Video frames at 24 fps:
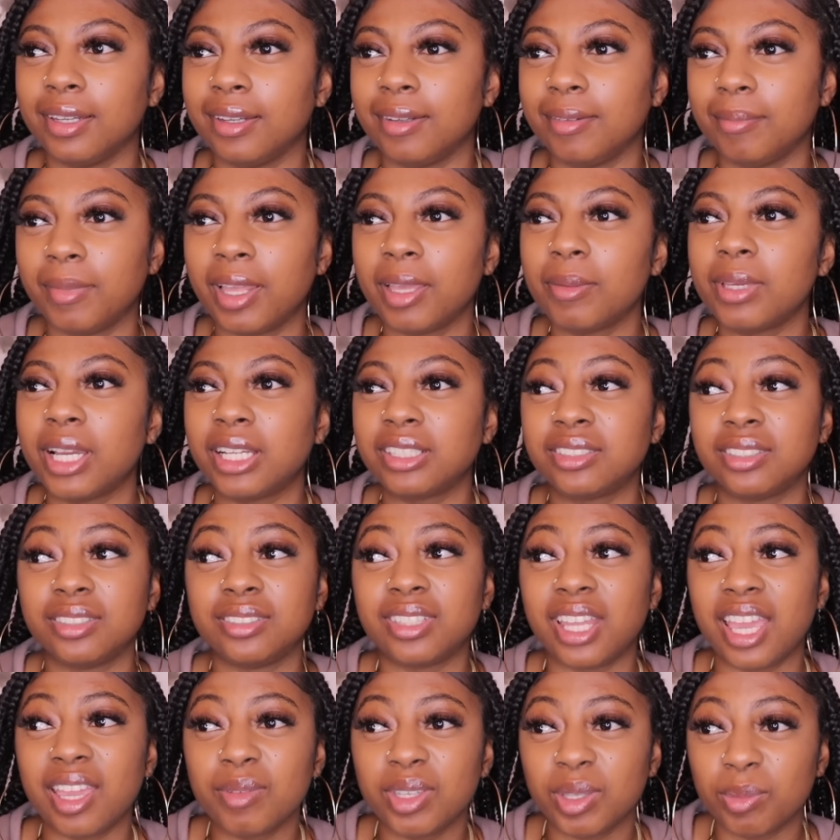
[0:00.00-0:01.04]
maybe I should
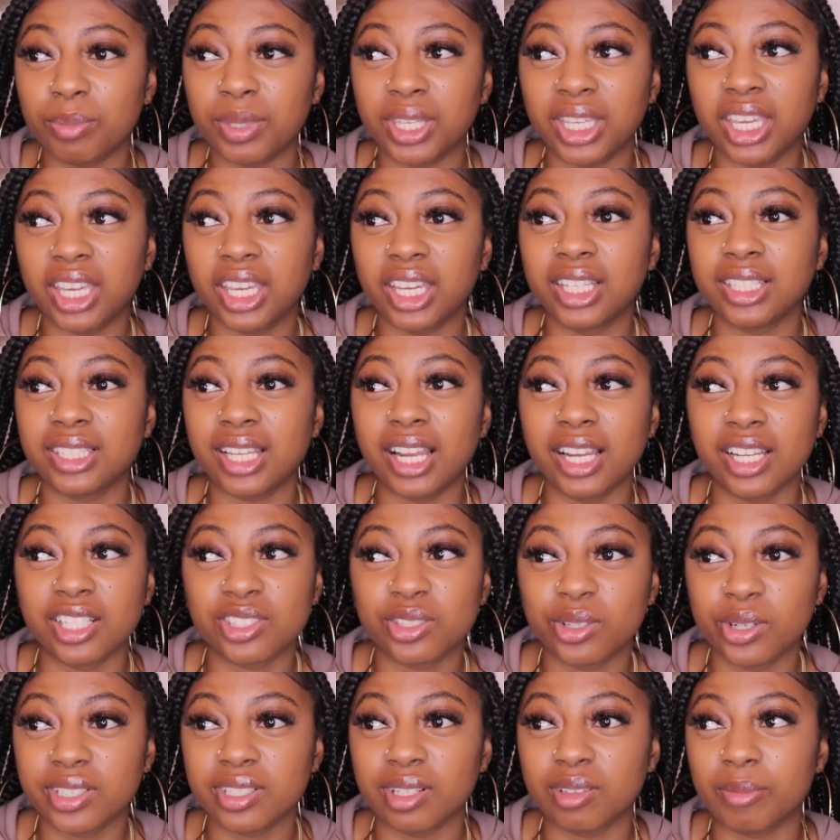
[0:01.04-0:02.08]
name him Big Head, because I got
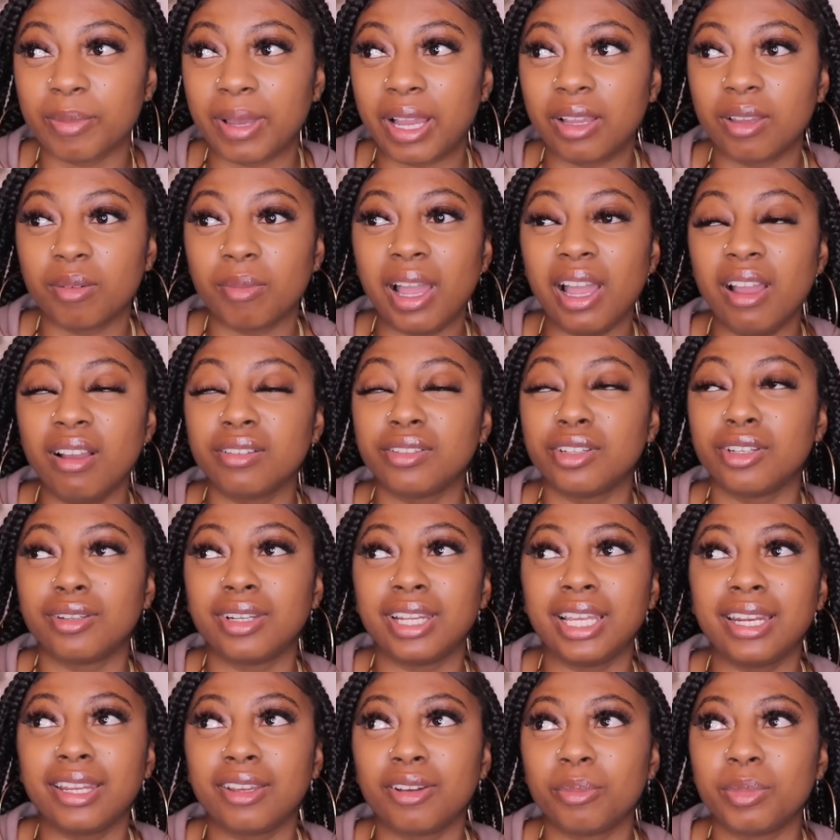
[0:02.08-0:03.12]
story times about him. I don't know,
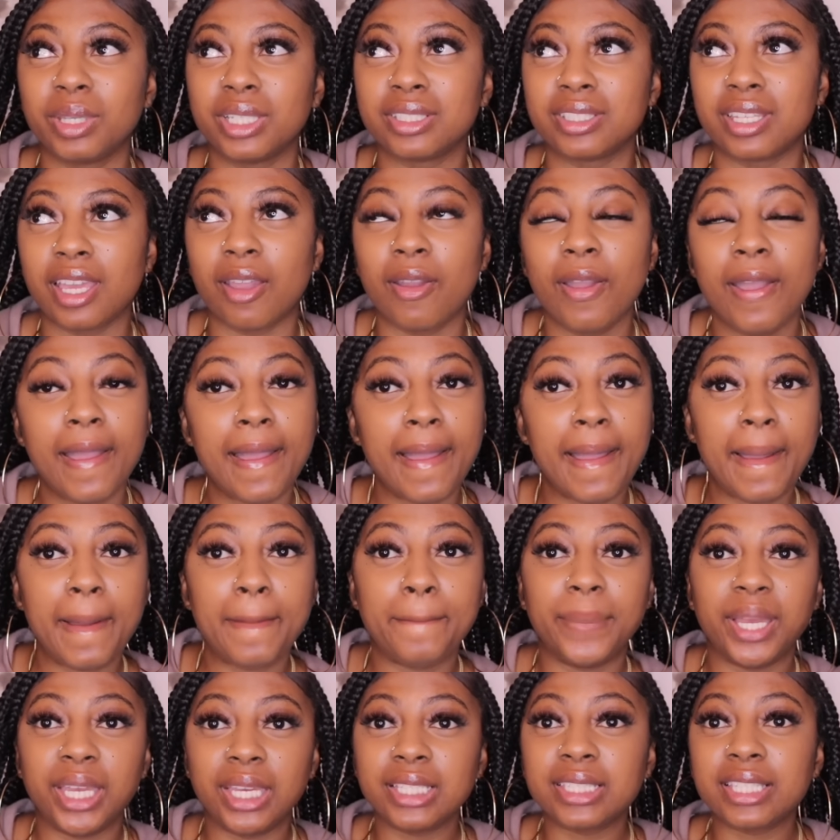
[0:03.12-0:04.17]
that ain't gonna be his name,
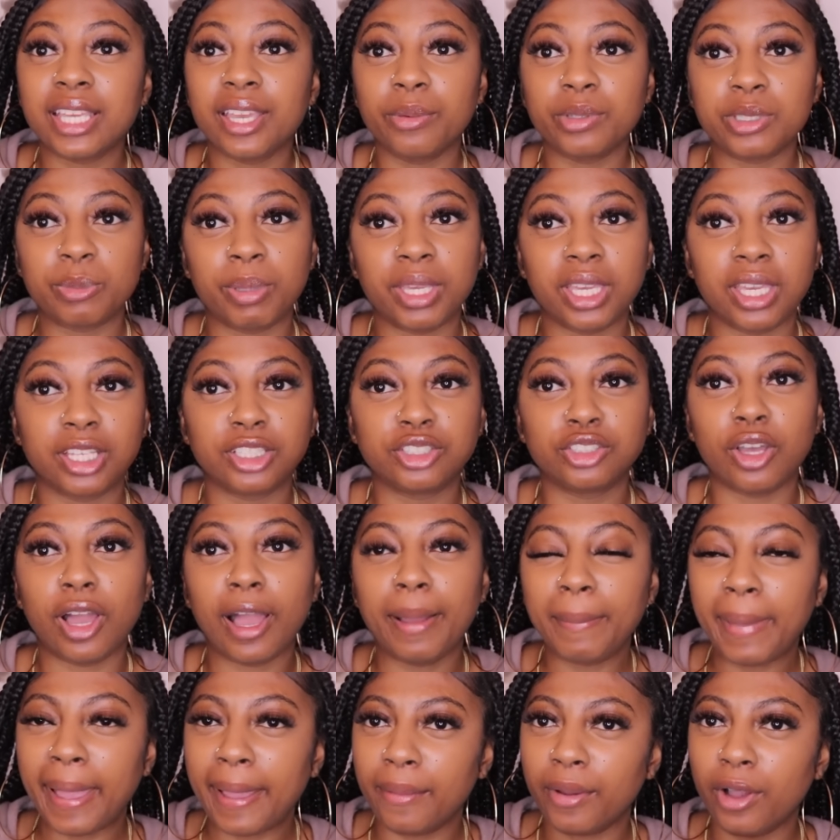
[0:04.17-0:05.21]
but his head was big. So
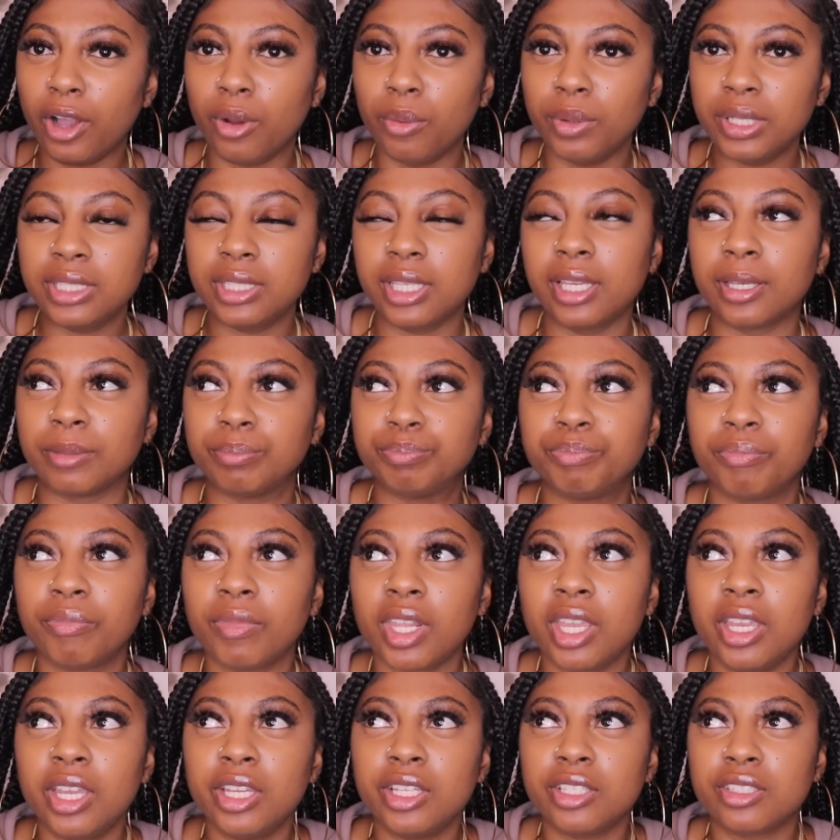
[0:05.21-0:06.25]
I'm like, oh, what's up?
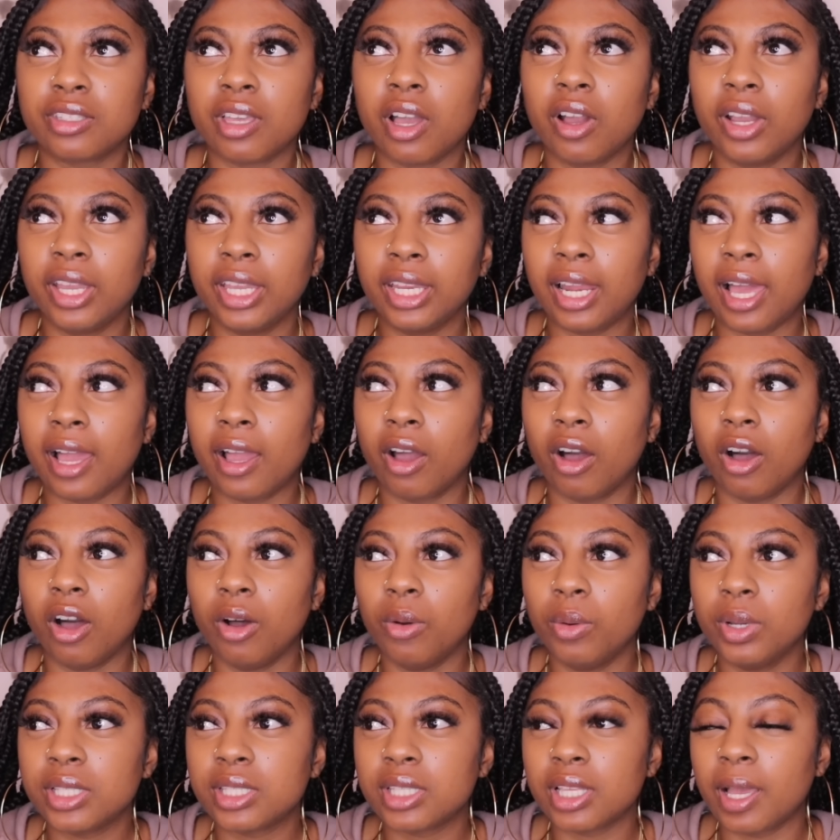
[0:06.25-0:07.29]
So he like,
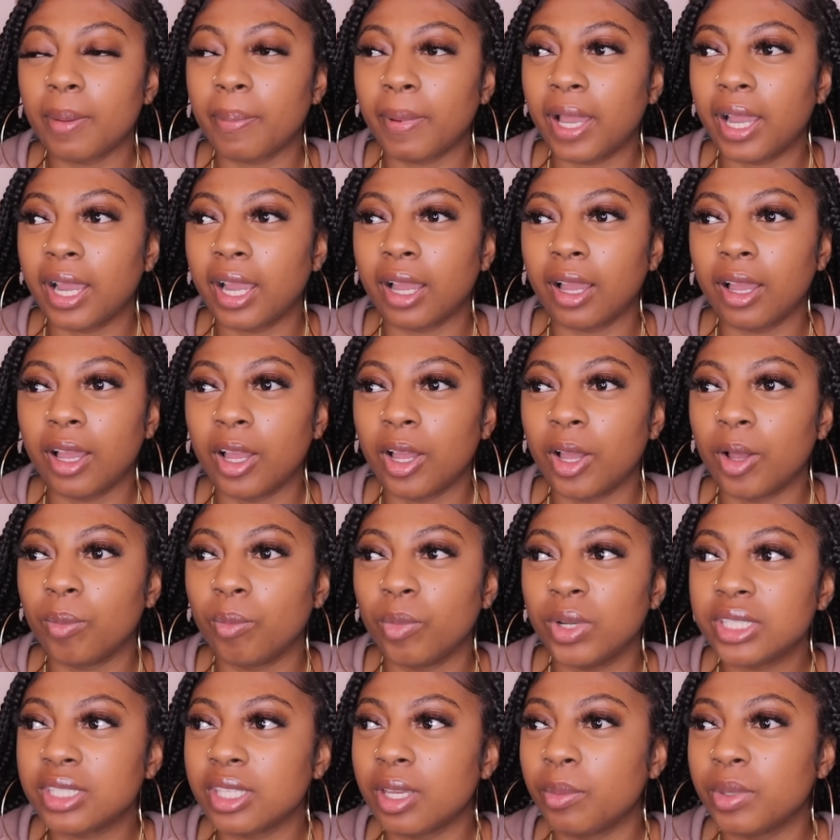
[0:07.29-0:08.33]
oh, what's
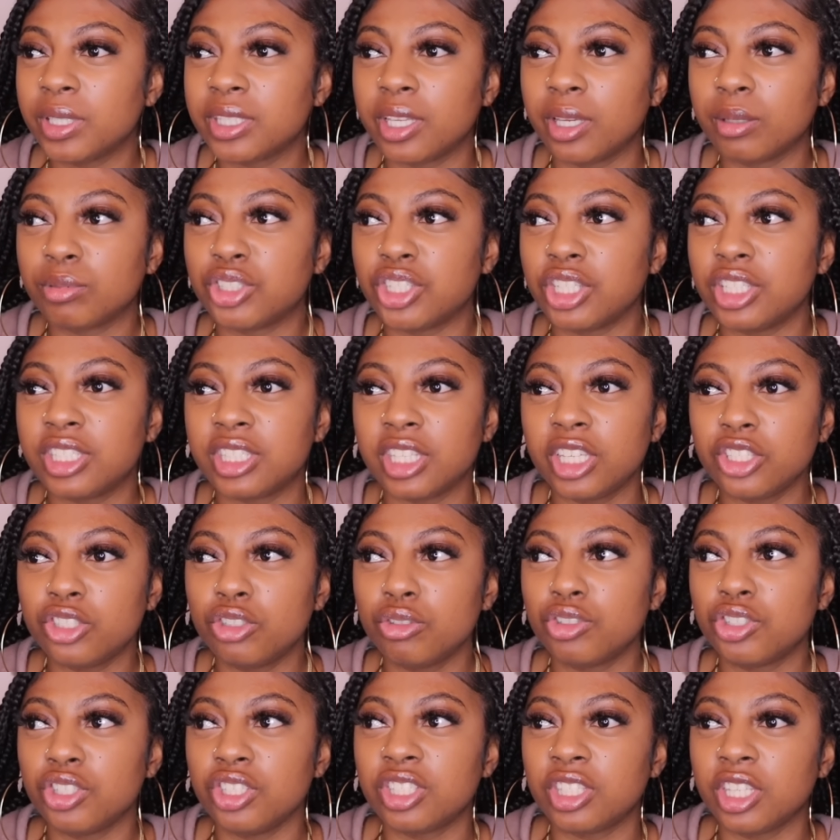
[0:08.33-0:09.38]
up? What's up? She sent
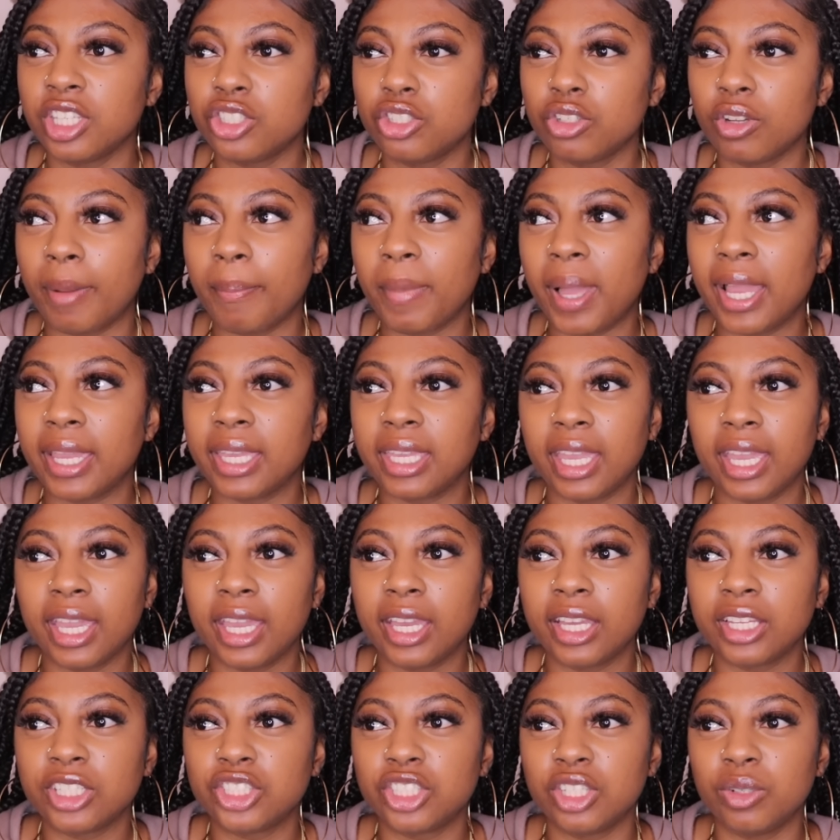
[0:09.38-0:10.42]
you. I'm like,
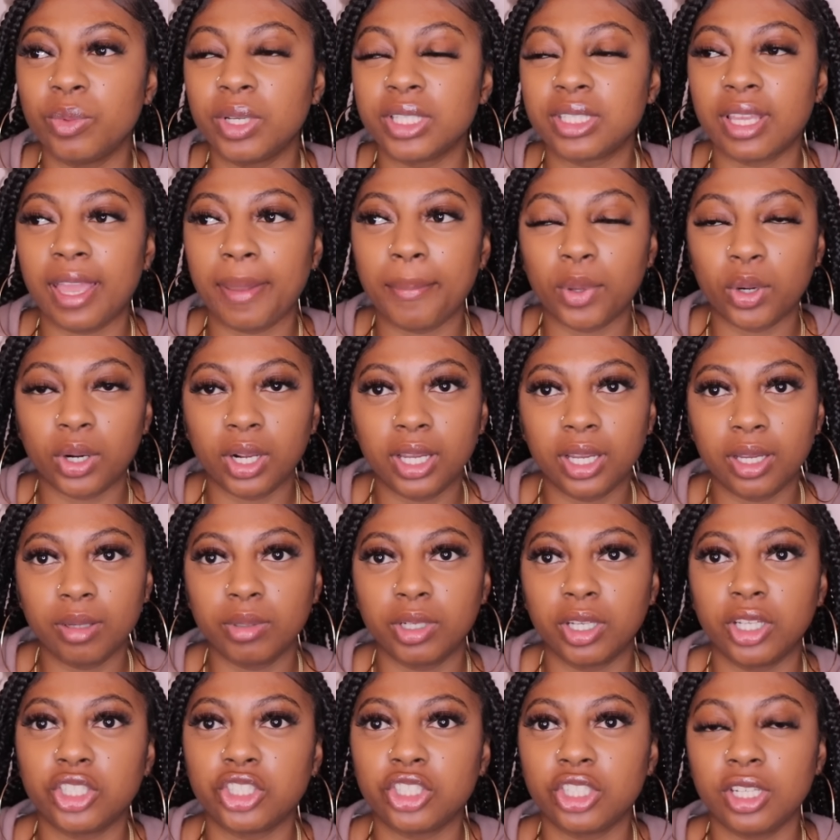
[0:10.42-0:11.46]
yeah, she wasn't able to come
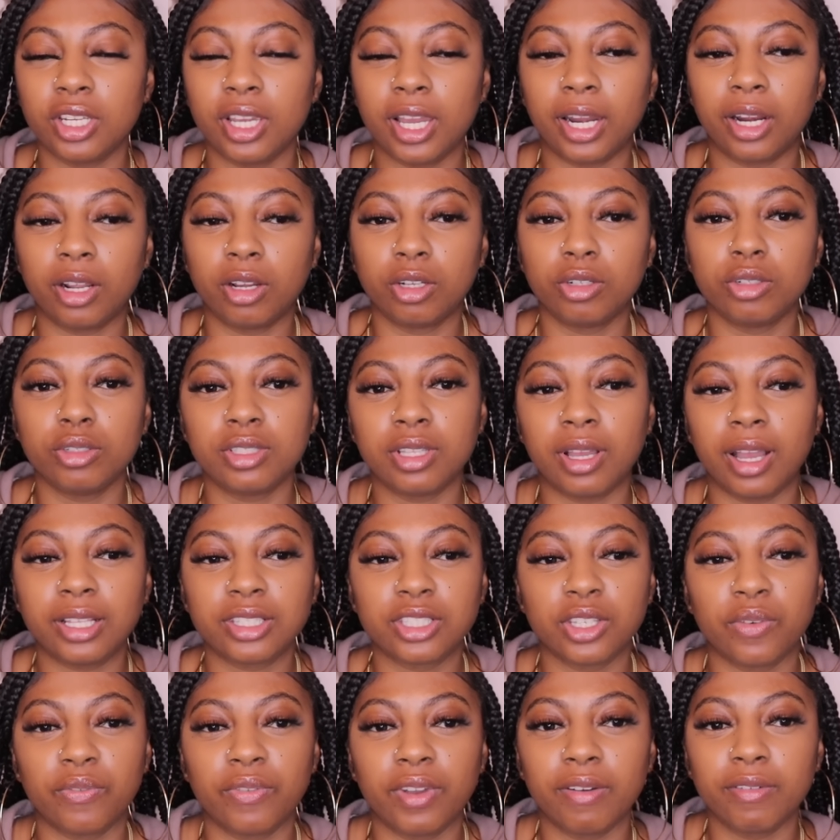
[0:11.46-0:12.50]
because she gotta go do something. I
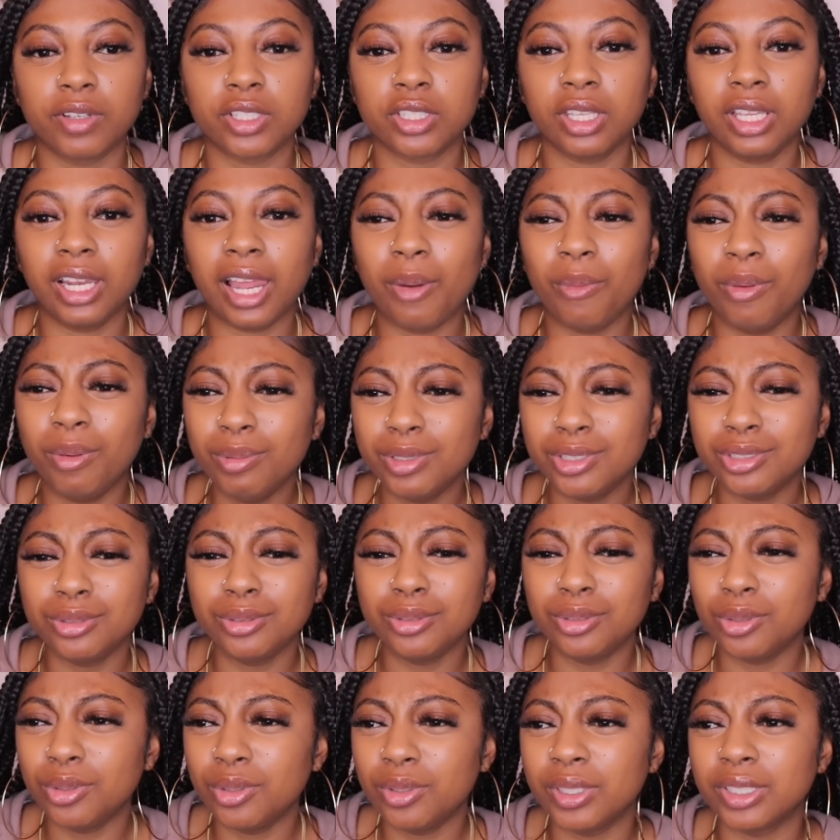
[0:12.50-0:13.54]
took forever. So he like, what was
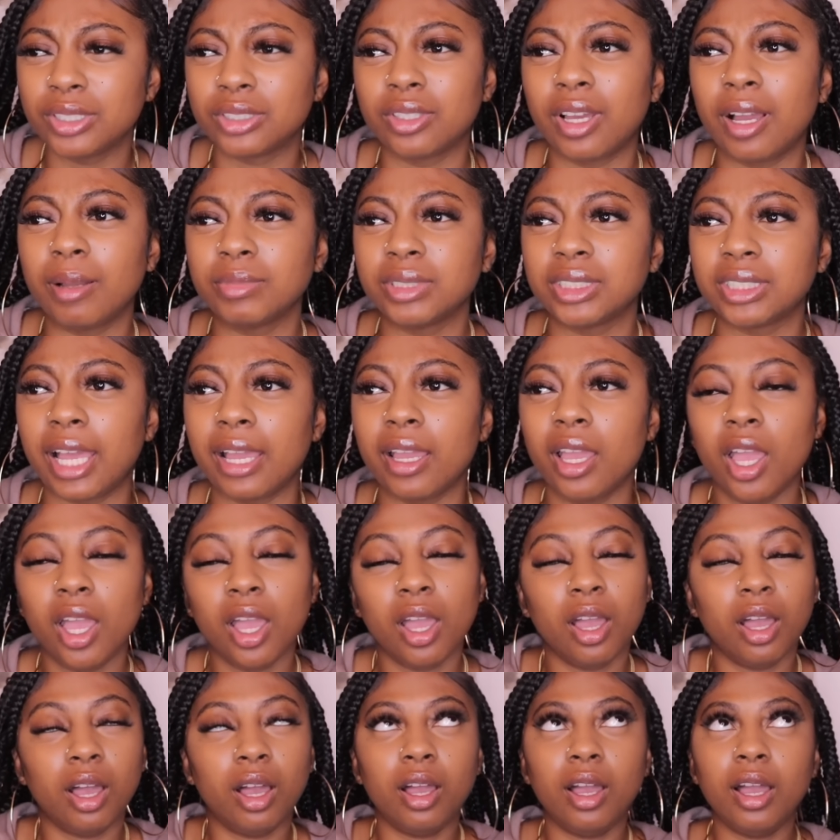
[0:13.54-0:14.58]
you doing? So I'm just like,
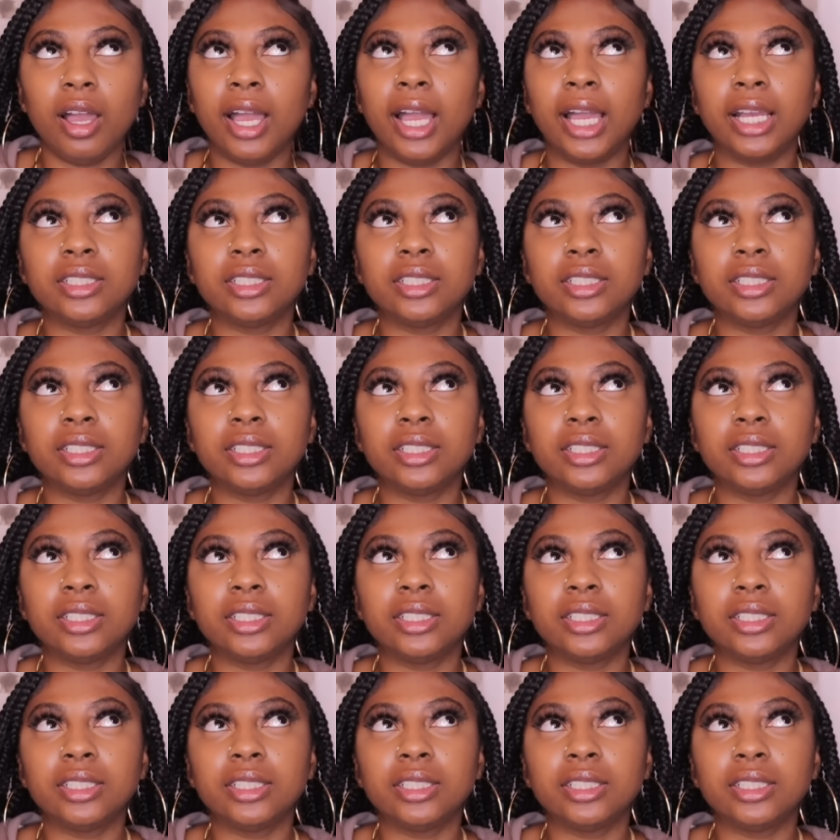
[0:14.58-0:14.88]
oh,